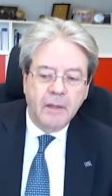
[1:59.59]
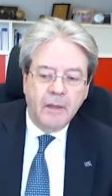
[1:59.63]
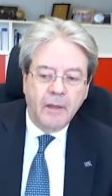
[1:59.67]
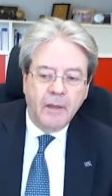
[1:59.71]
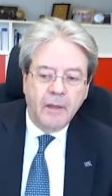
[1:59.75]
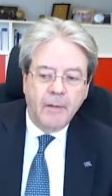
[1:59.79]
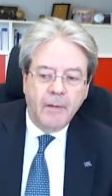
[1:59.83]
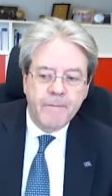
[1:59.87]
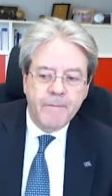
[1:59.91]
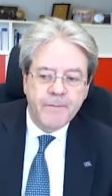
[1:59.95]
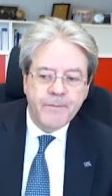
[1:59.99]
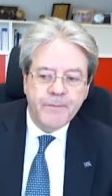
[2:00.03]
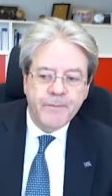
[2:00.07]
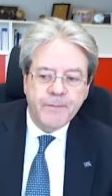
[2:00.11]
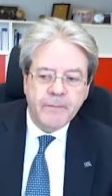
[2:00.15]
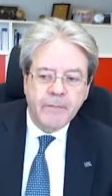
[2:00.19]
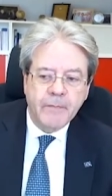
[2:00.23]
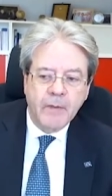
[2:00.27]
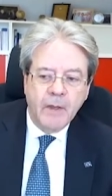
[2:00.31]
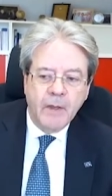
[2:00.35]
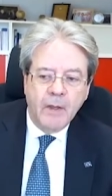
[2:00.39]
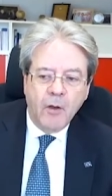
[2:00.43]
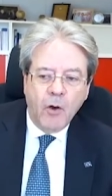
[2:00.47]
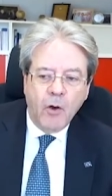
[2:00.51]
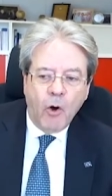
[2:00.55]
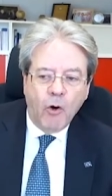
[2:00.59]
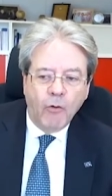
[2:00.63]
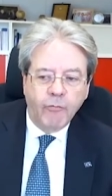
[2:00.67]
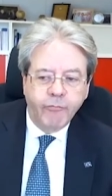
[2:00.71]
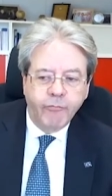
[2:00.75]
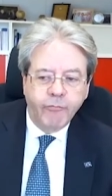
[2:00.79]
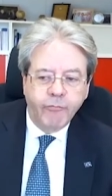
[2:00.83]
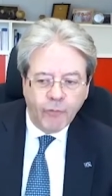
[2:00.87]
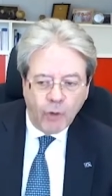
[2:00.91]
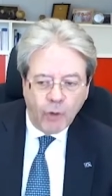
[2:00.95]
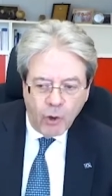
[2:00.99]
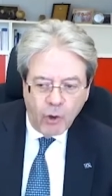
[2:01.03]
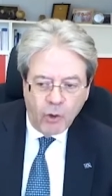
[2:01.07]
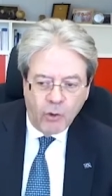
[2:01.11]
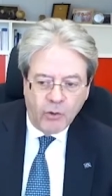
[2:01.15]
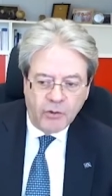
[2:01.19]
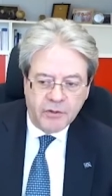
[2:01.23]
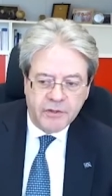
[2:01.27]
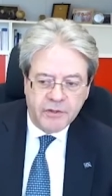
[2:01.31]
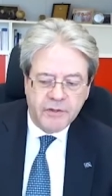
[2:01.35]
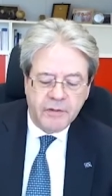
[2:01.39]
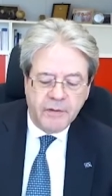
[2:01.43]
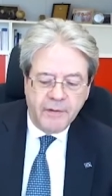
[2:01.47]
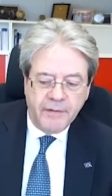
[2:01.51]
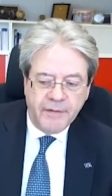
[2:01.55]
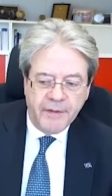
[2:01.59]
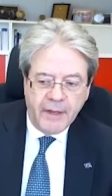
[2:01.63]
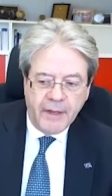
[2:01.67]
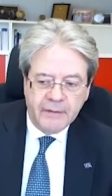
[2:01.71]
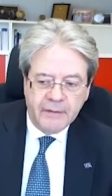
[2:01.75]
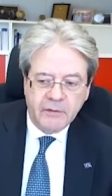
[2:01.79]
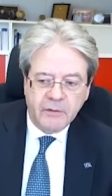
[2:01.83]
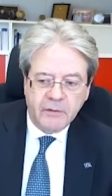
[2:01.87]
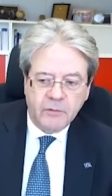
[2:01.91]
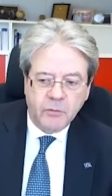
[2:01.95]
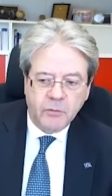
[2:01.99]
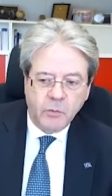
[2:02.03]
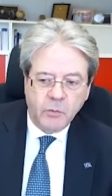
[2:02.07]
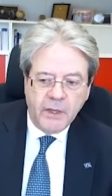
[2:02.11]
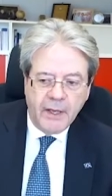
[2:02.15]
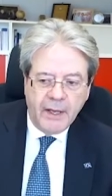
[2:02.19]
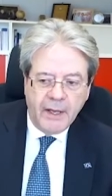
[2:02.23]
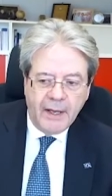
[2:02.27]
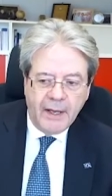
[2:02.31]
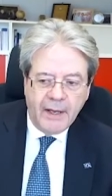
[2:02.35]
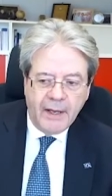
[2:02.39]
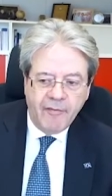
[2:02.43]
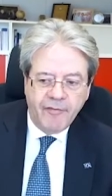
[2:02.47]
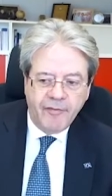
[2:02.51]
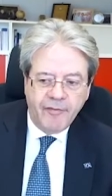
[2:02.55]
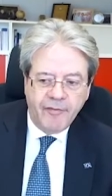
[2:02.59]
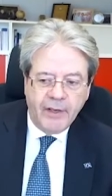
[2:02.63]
of course, that we have